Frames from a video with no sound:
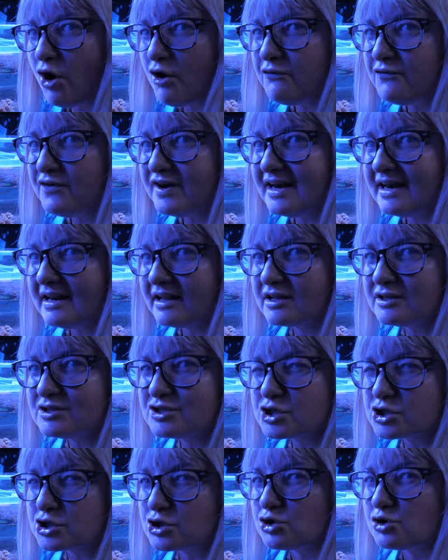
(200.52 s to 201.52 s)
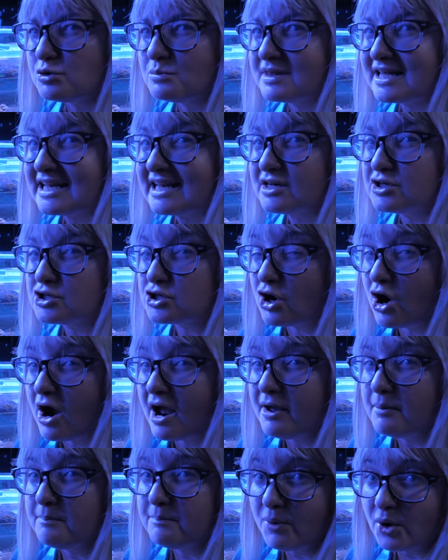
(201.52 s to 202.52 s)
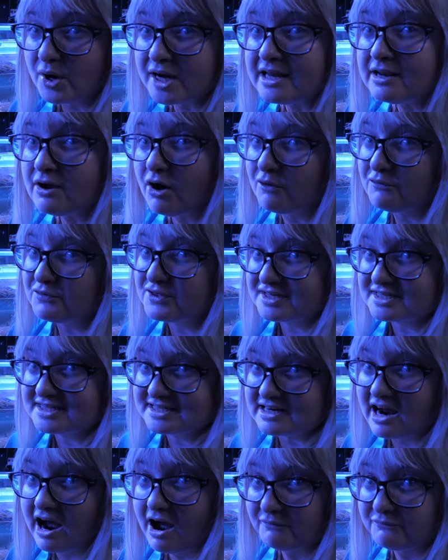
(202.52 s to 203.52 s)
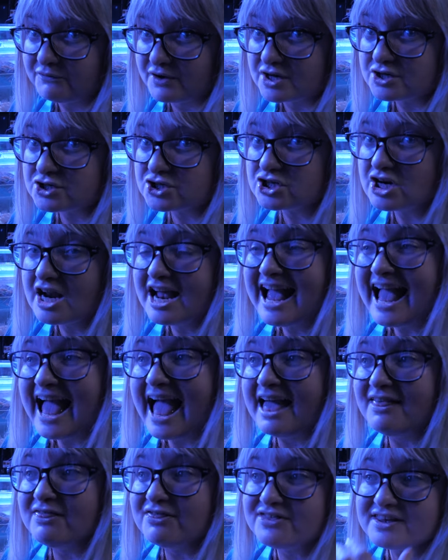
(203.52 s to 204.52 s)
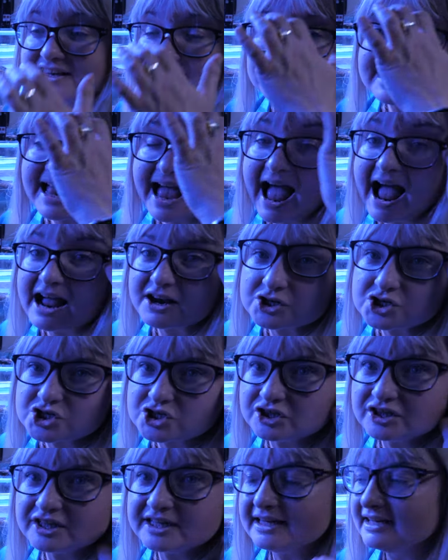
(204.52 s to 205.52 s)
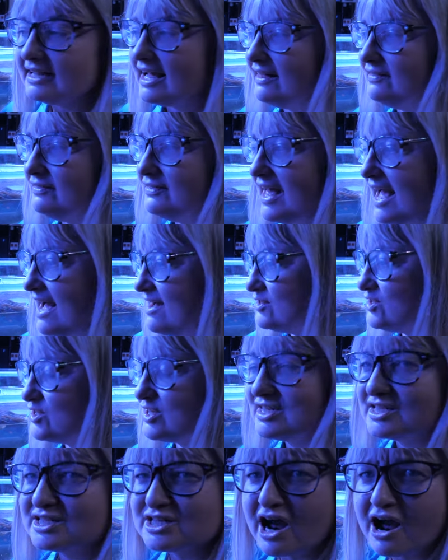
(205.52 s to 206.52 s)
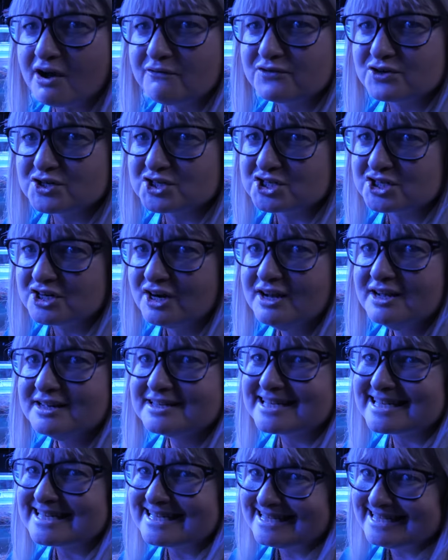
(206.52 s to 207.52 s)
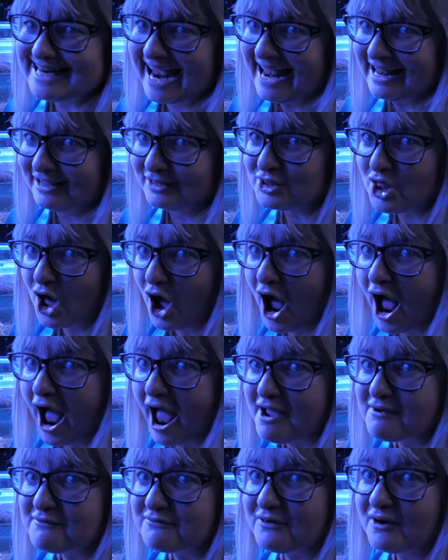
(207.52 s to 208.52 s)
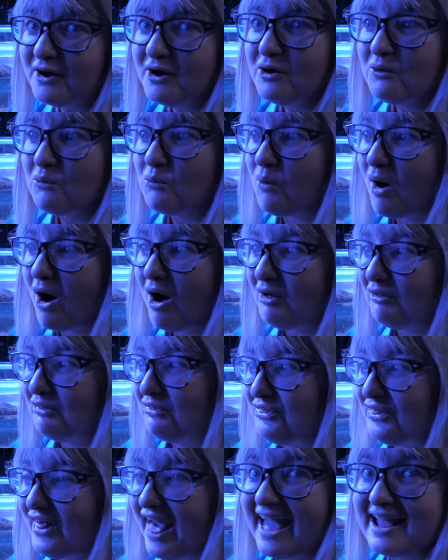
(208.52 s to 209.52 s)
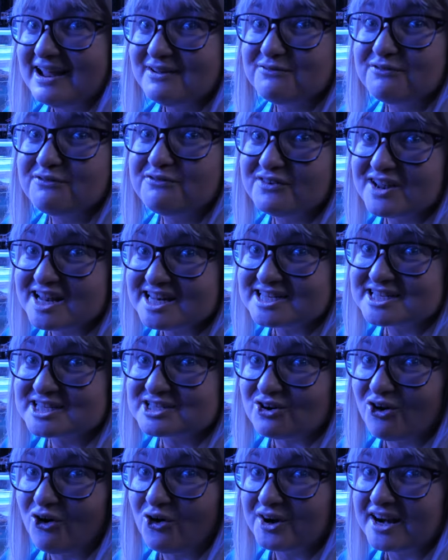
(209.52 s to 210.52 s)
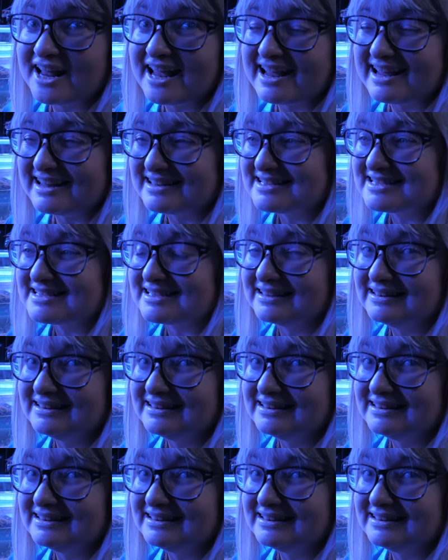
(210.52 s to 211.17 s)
often consume the entire body of the starfish, and this actually allows the starfish to stay alive while they feast on its